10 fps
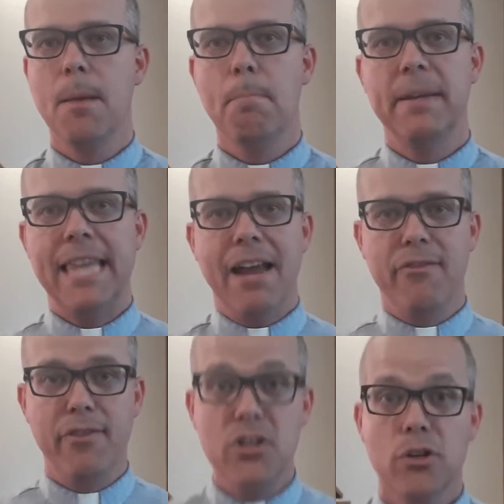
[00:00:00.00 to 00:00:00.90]
but that
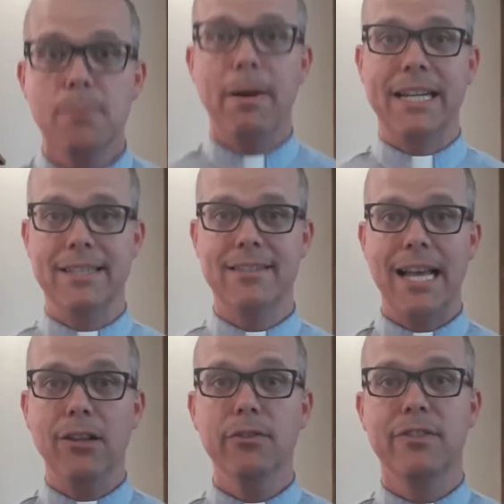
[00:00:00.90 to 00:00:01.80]
vision by
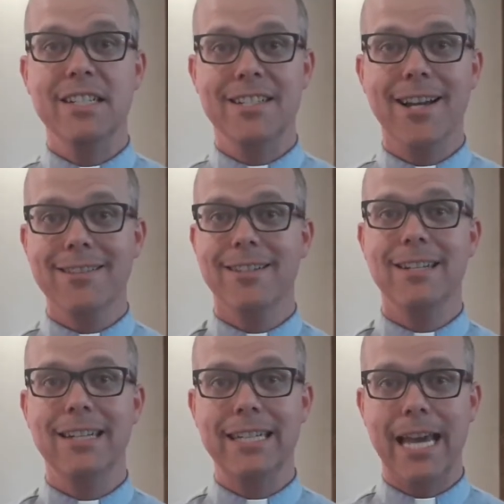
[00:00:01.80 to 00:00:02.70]
itself
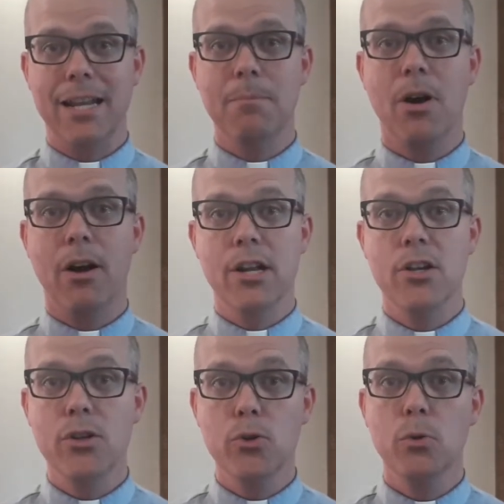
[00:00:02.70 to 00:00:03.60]
doesn't get him on a
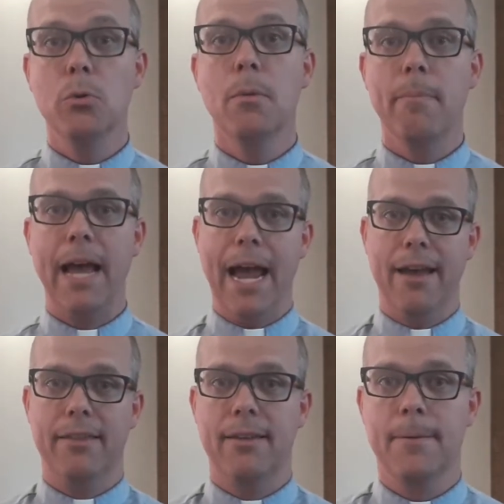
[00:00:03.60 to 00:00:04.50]
new path.